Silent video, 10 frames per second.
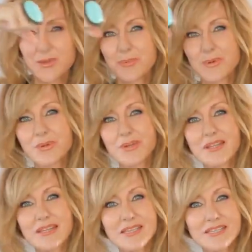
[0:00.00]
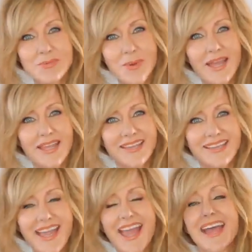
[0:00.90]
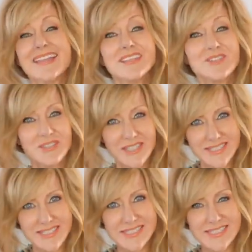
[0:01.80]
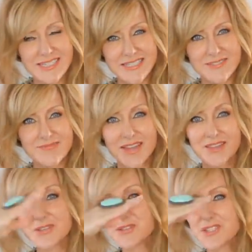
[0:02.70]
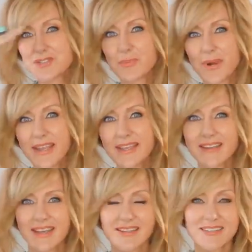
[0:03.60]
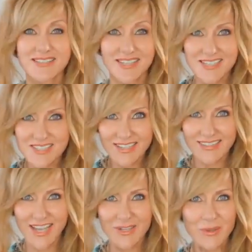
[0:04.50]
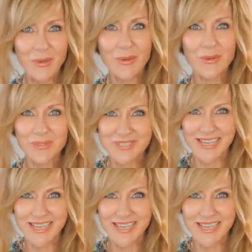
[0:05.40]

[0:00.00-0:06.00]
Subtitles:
you pull it this way and then you let it sit. Then you spray it and it stays like that all